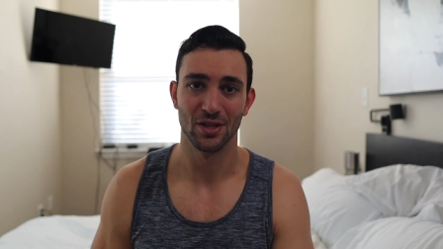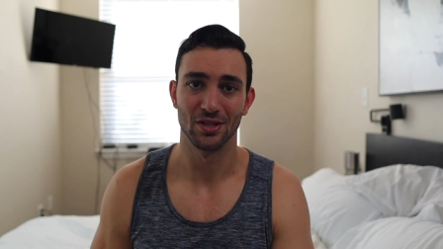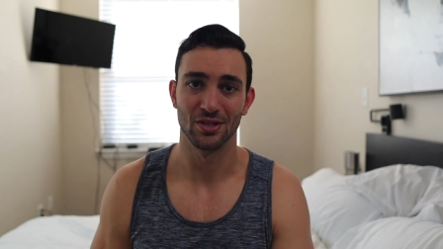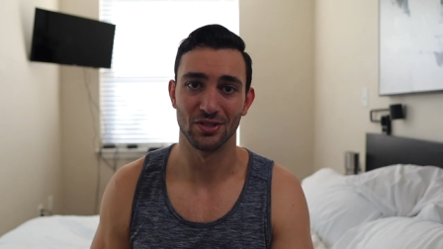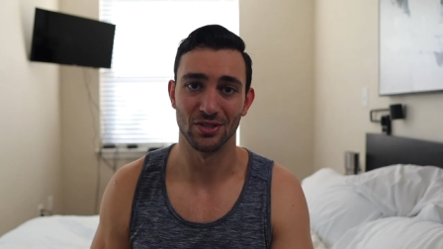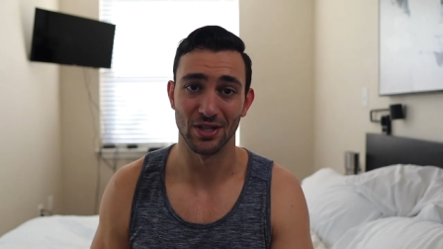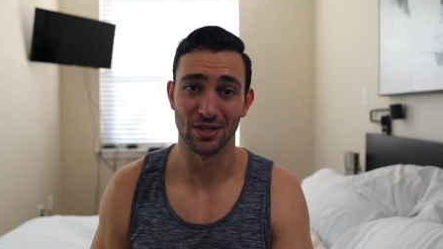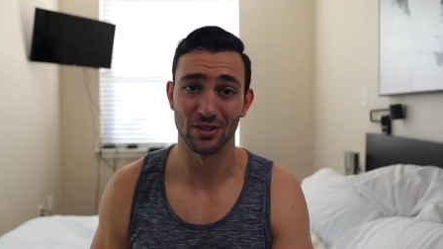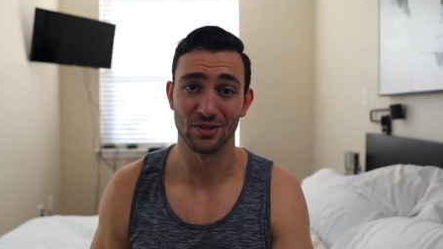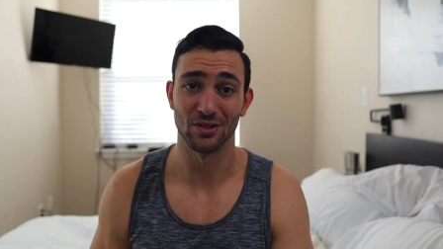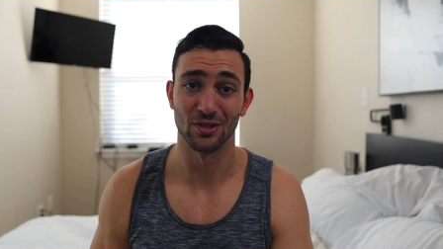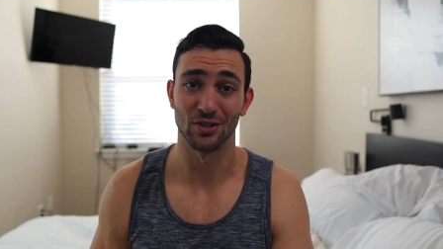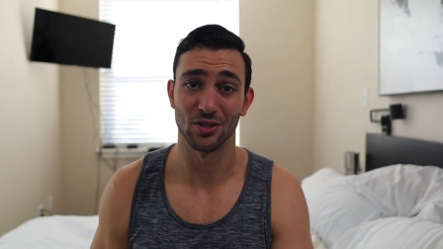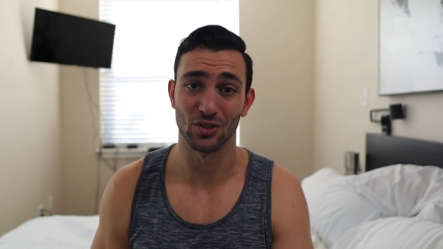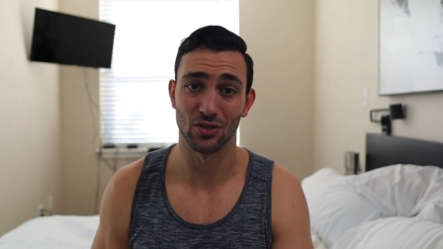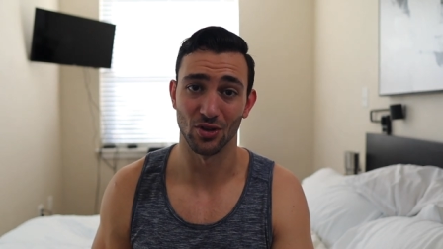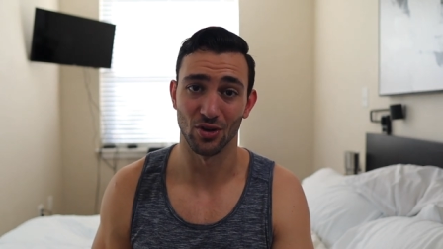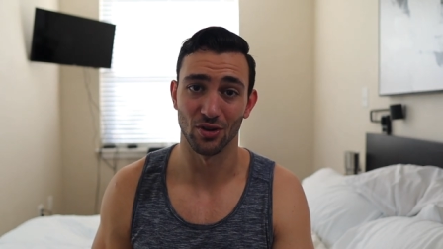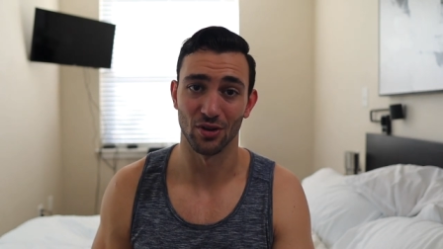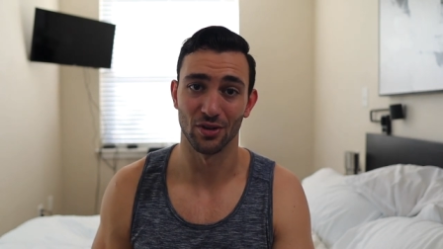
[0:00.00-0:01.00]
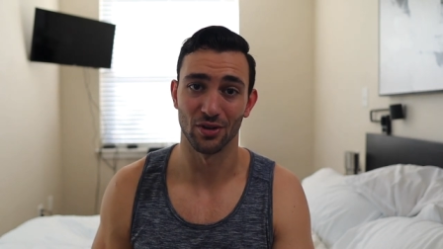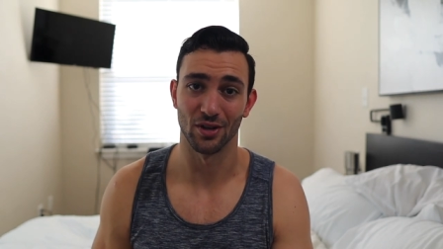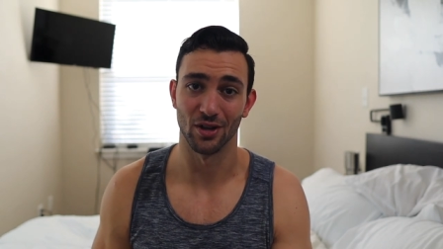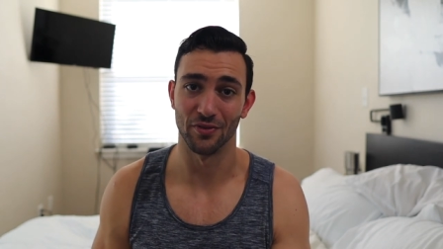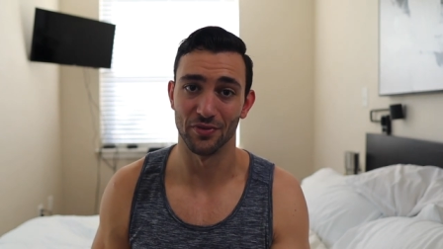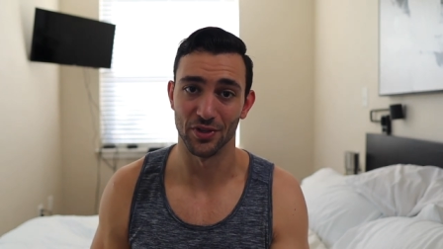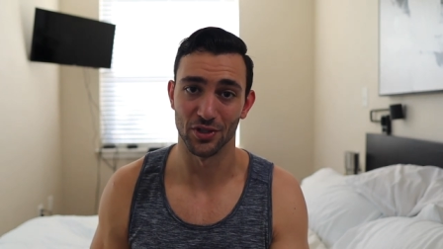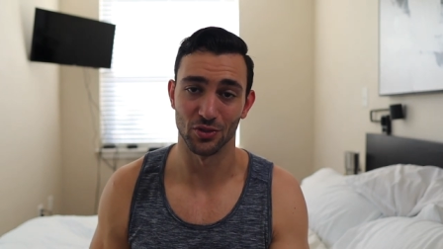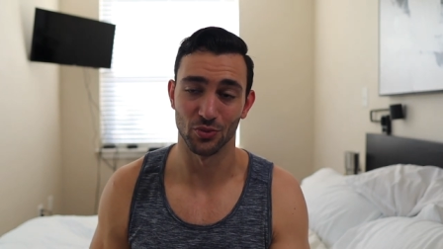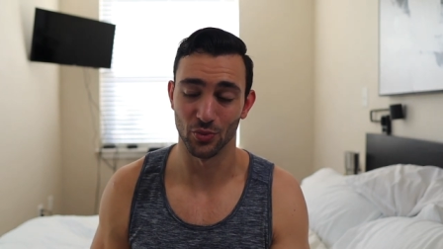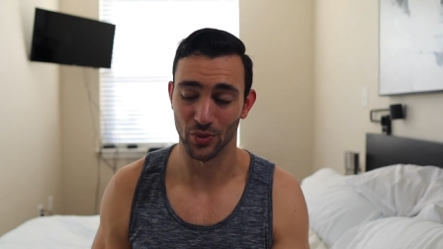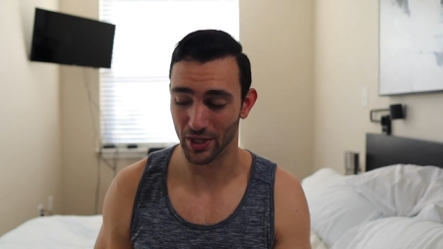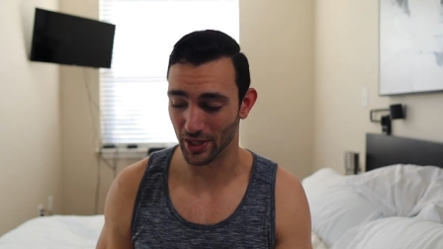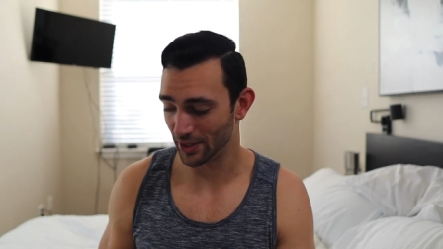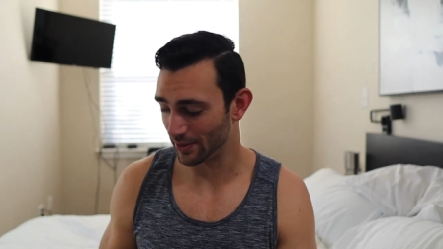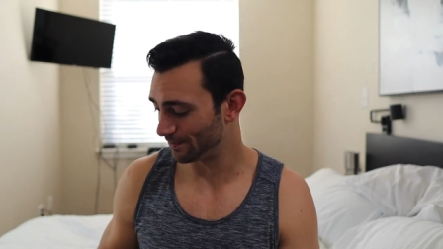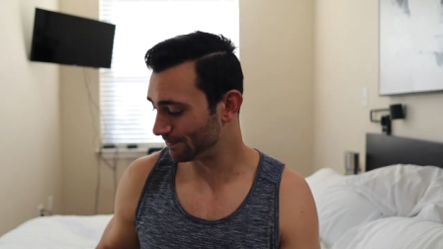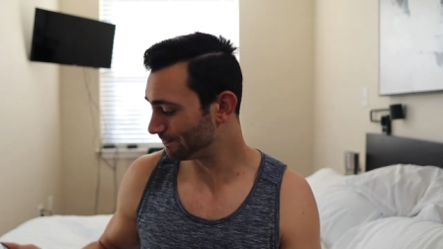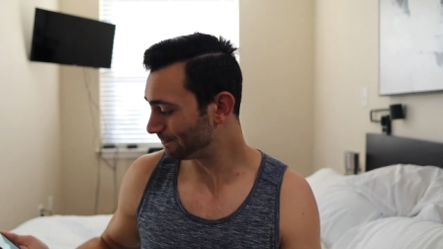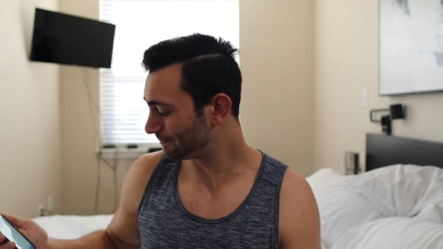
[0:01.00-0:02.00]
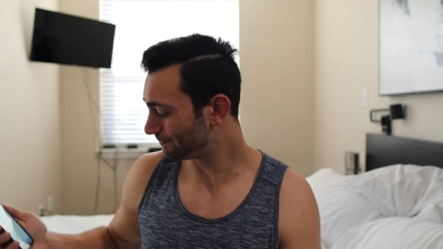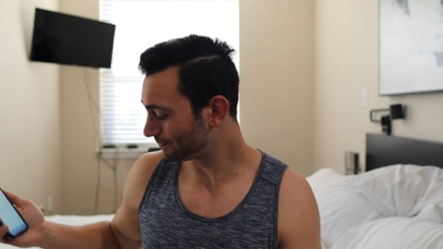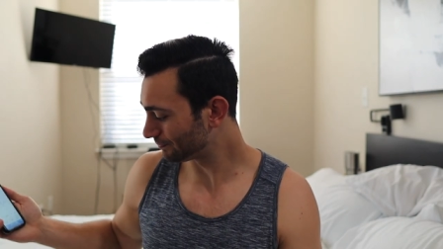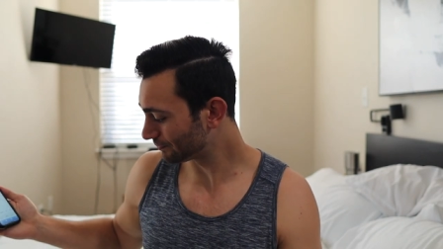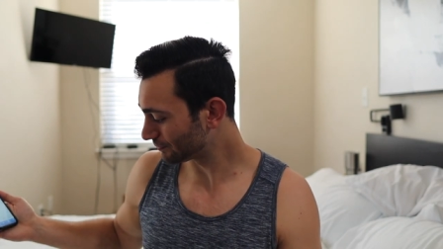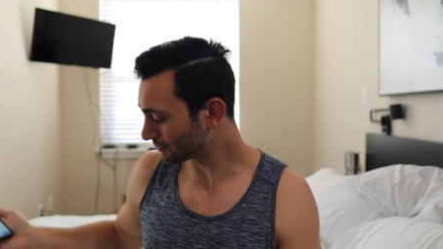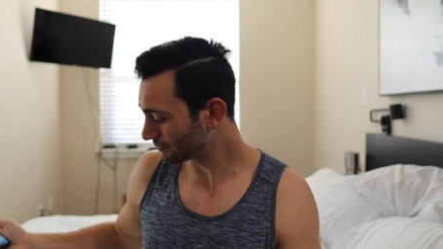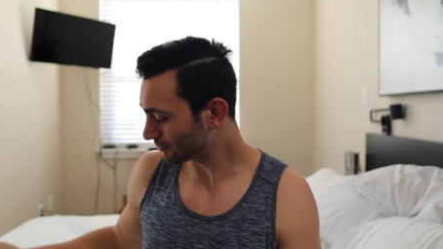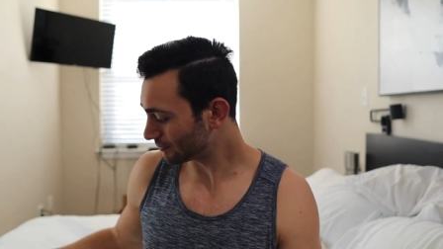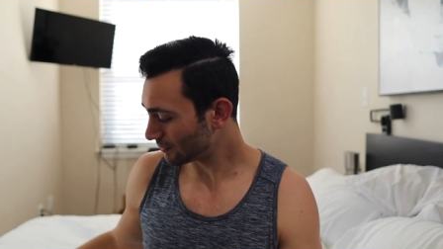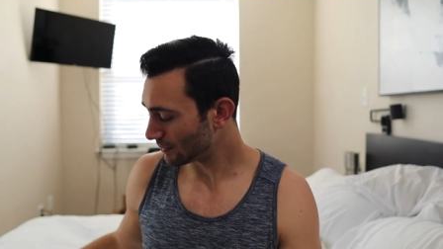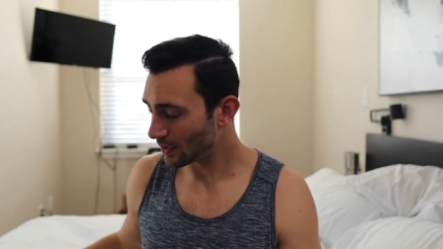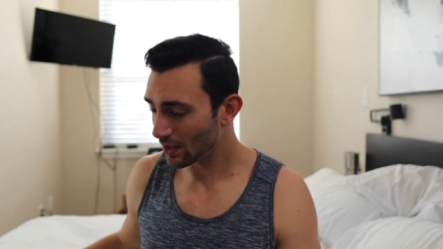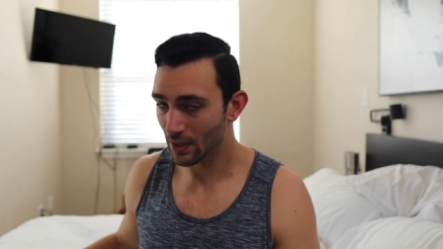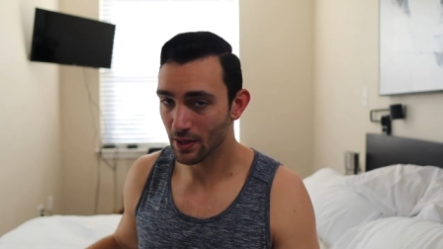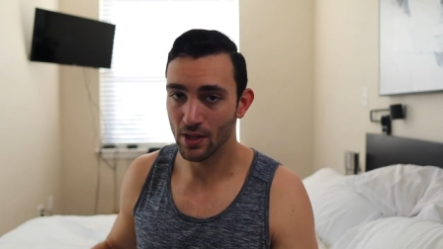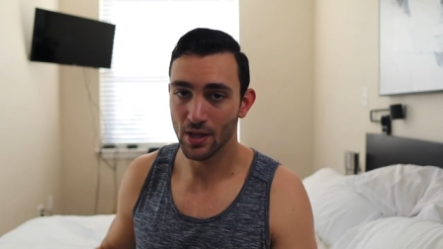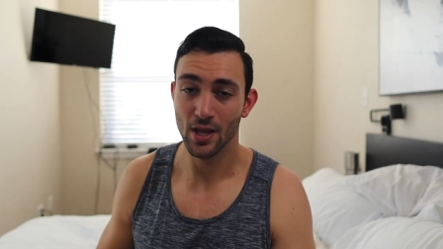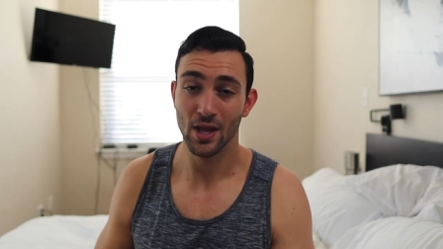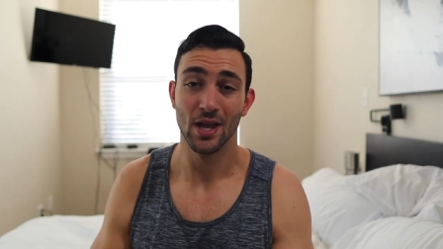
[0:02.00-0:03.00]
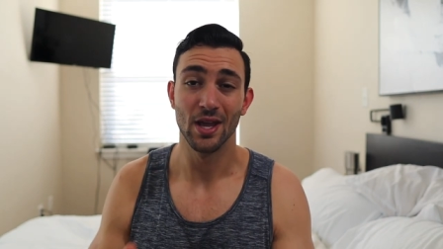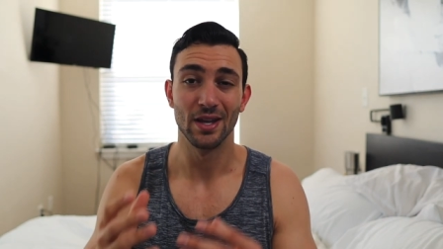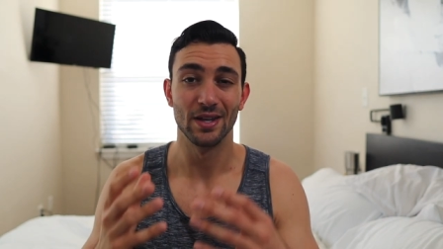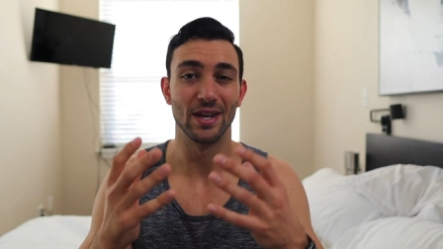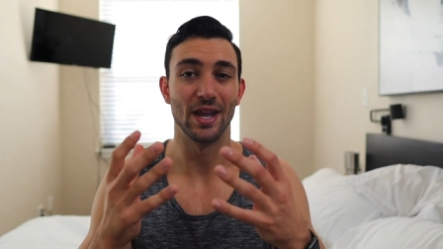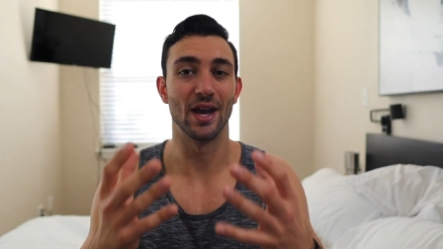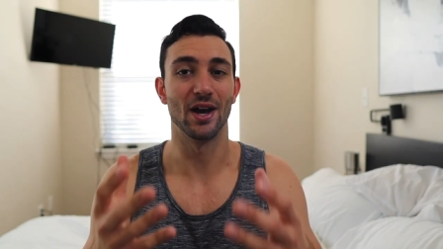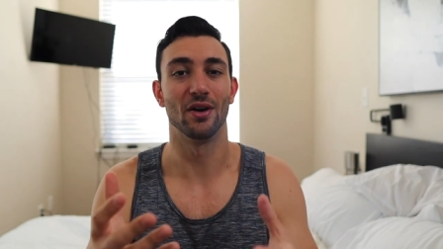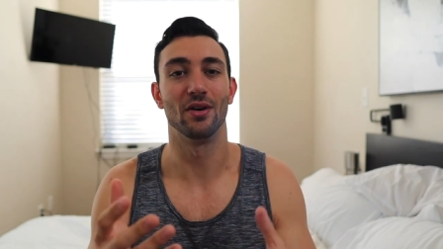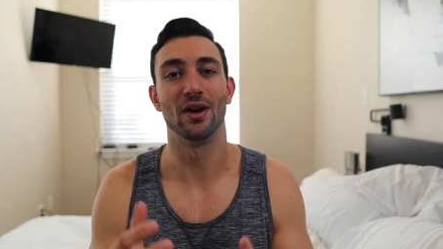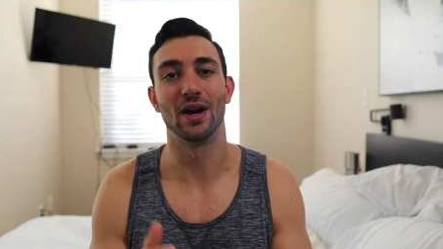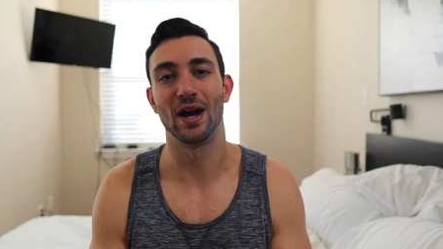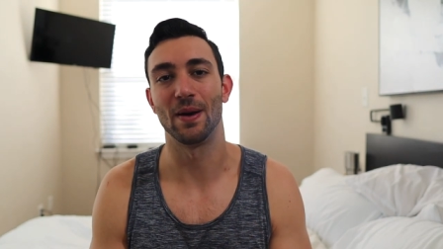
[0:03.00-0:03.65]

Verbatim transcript: since the start of this week. Now,